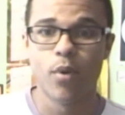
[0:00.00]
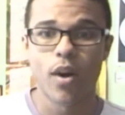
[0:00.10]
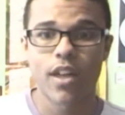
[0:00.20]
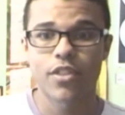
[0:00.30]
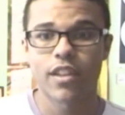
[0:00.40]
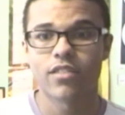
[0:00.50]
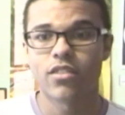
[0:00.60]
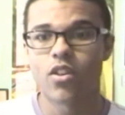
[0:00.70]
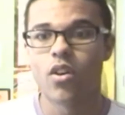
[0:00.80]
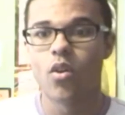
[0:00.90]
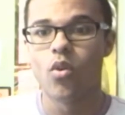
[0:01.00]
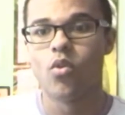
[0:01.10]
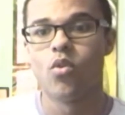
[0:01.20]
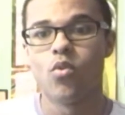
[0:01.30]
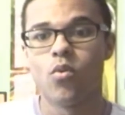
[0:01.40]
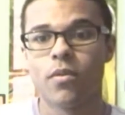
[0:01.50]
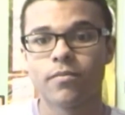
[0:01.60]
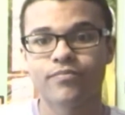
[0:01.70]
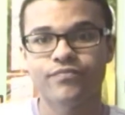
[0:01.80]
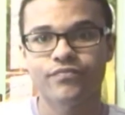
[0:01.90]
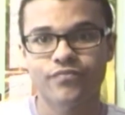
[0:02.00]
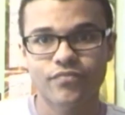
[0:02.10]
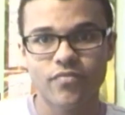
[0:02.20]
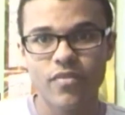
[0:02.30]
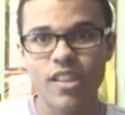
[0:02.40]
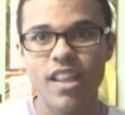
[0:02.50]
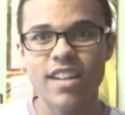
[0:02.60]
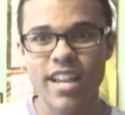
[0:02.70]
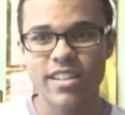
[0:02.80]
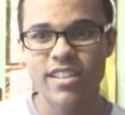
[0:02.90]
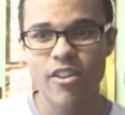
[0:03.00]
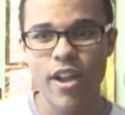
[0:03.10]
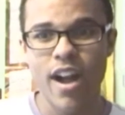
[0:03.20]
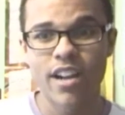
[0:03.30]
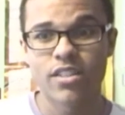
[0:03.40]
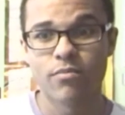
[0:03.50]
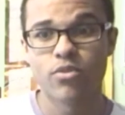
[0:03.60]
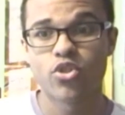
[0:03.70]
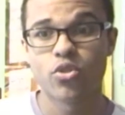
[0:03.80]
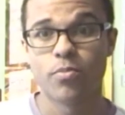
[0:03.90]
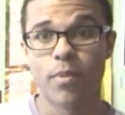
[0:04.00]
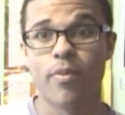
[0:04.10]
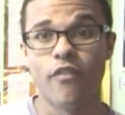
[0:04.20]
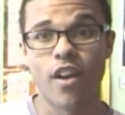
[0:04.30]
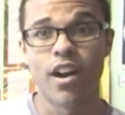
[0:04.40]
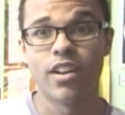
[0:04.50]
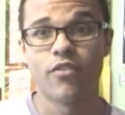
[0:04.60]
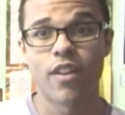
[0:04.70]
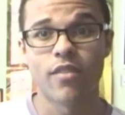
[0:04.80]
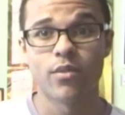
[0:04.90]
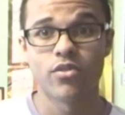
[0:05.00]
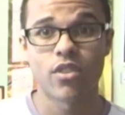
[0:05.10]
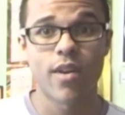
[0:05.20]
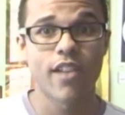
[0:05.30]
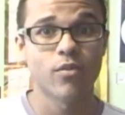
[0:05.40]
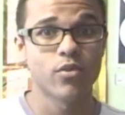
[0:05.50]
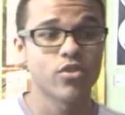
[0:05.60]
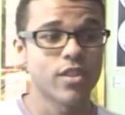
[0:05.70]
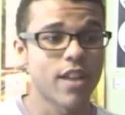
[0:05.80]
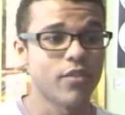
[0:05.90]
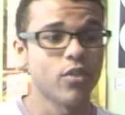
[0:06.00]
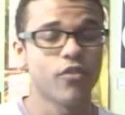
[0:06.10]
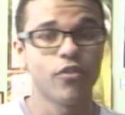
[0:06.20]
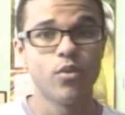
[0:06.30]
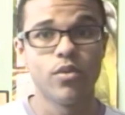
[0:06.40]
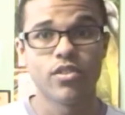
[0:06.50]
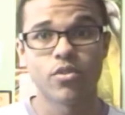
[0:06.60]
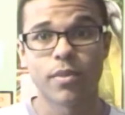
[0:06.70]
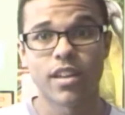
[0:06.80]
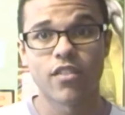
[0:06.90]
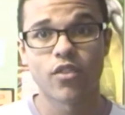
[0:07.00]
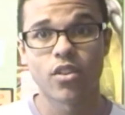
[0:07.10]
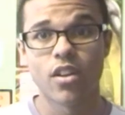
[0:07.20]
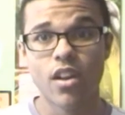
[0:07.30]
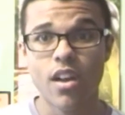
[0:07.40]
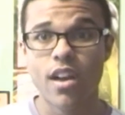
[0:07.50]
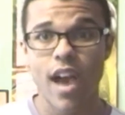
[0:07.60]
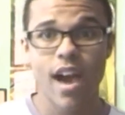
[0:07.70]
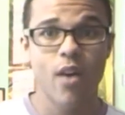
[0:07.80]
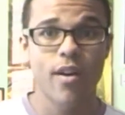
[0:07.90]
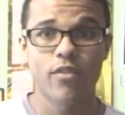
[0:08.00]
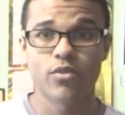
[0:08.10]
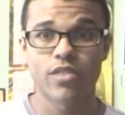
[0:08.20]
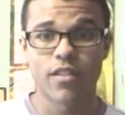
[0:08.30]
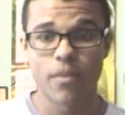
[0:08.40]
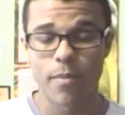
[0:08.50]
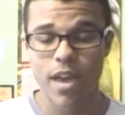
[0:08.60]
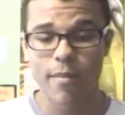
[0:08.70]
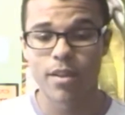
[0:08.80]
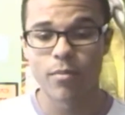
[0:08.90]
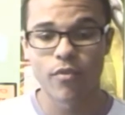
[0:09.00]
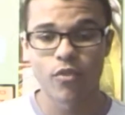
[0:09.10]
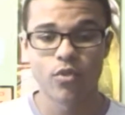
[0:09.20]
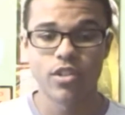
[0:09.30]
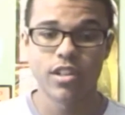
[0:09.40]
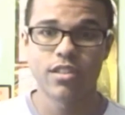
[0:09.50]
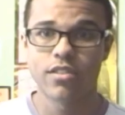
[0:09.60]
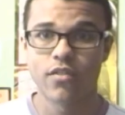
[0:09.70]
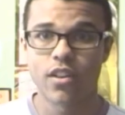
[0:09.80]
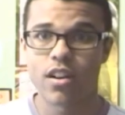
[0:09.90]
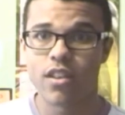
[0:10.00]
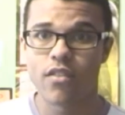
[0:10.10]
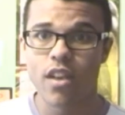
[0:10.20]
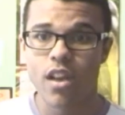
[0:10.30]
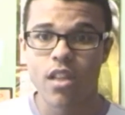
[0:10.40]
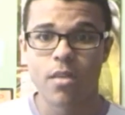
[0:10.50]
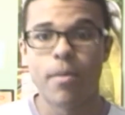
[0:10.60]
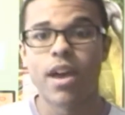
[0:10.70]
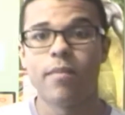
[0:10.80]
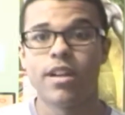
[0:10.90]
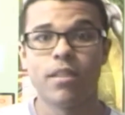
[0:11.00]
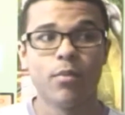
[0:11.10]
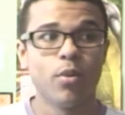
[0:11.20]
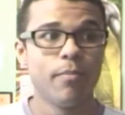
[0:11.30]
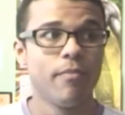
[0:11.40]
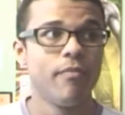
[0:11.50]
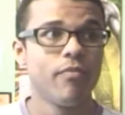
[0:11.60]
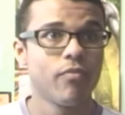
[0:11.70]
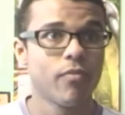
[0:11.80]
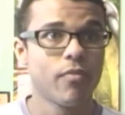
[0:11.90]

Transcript: But I think that all necessary items should be provided for everyone, so everyone should have enough food, it should be given out, everyone should have the bare minimum food that you need to survive, the bare minimum